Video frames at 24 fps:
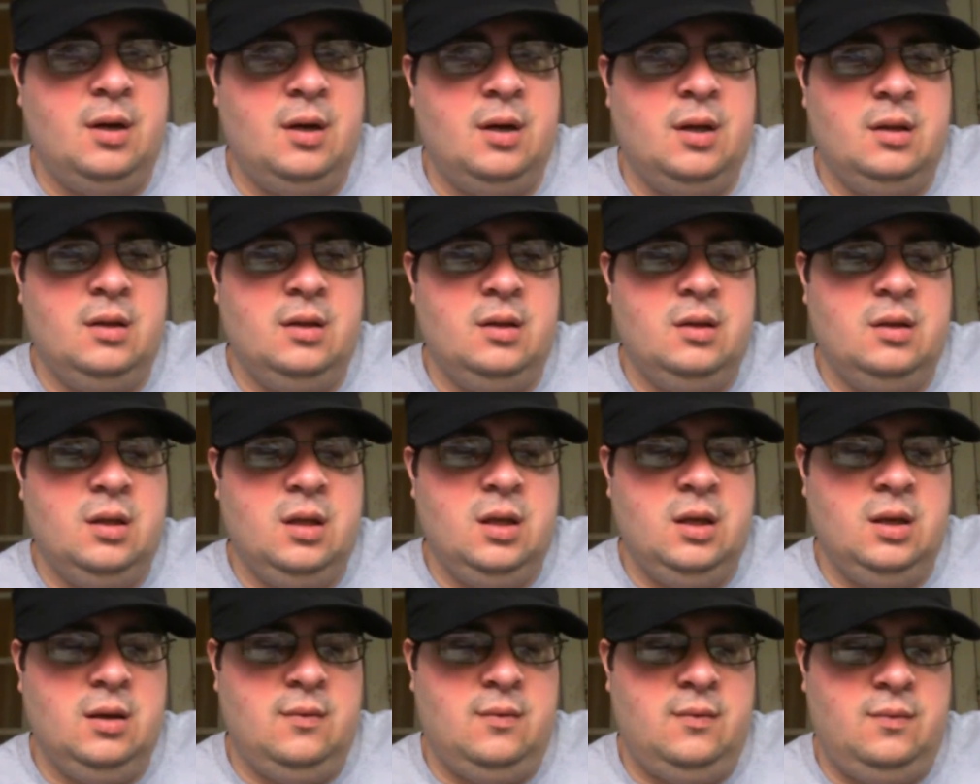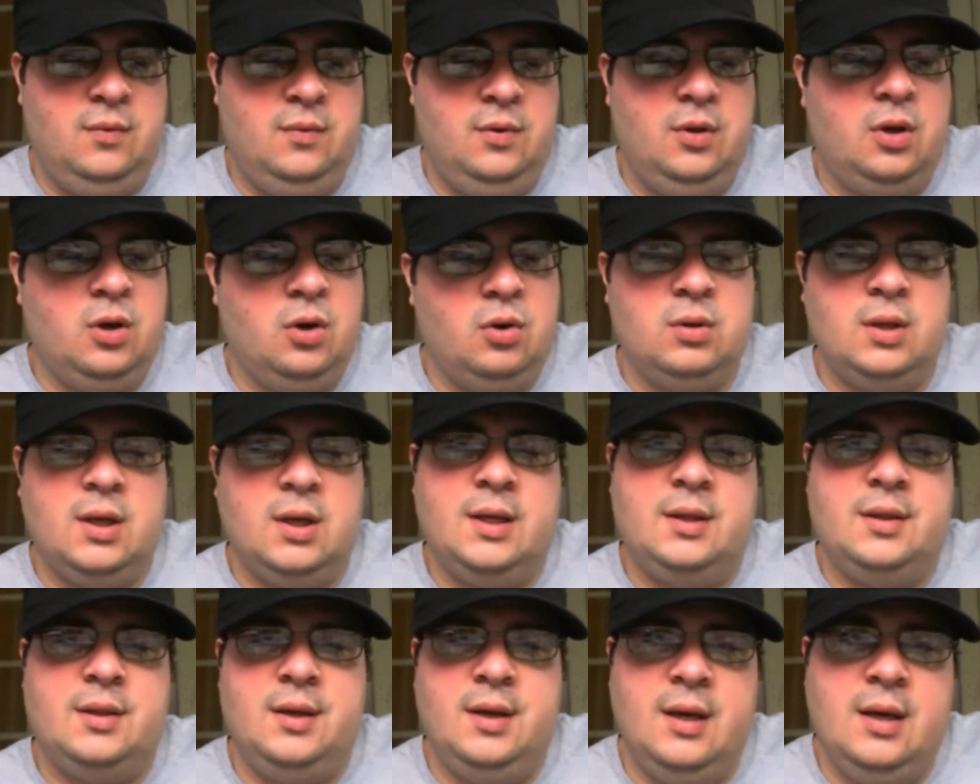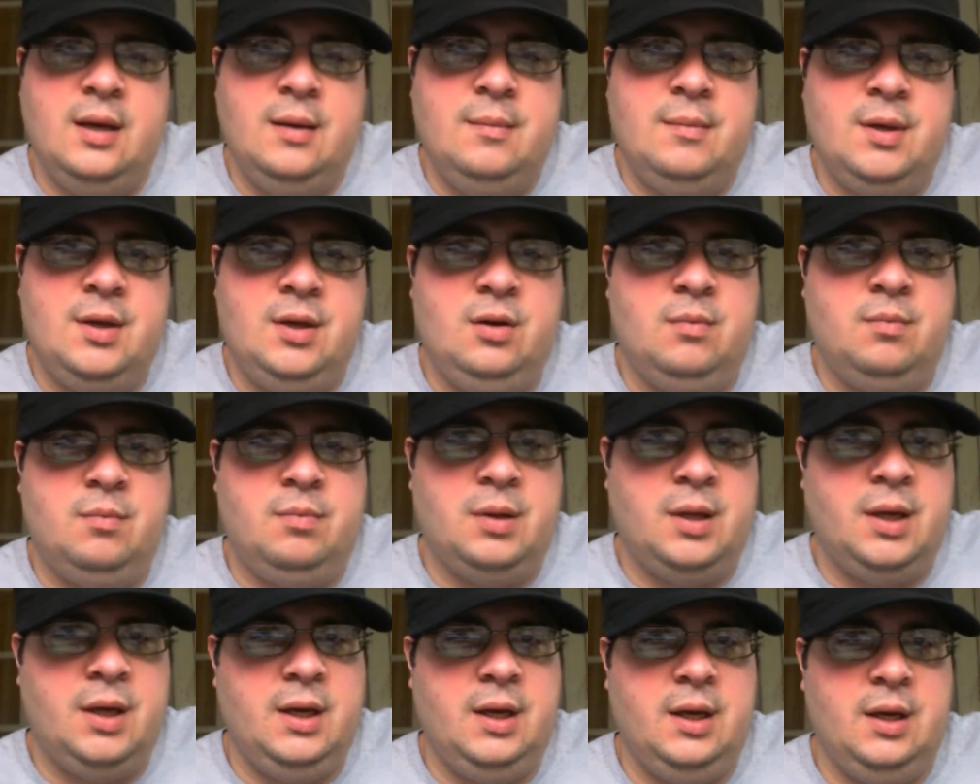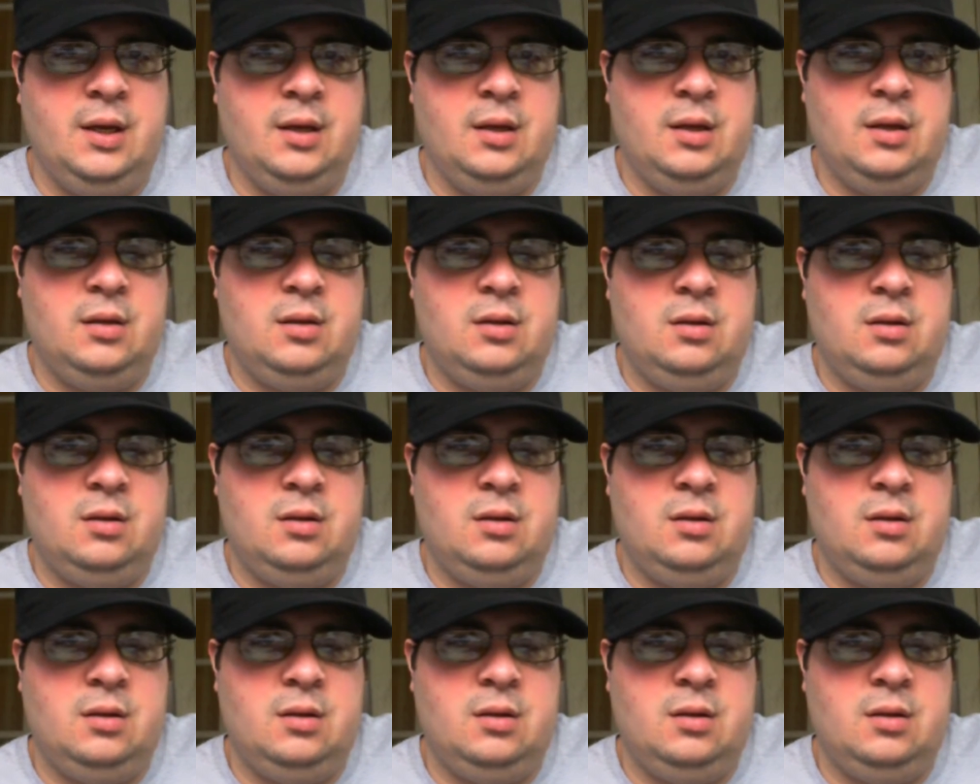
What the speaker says: and if you don't like the game that you're playing,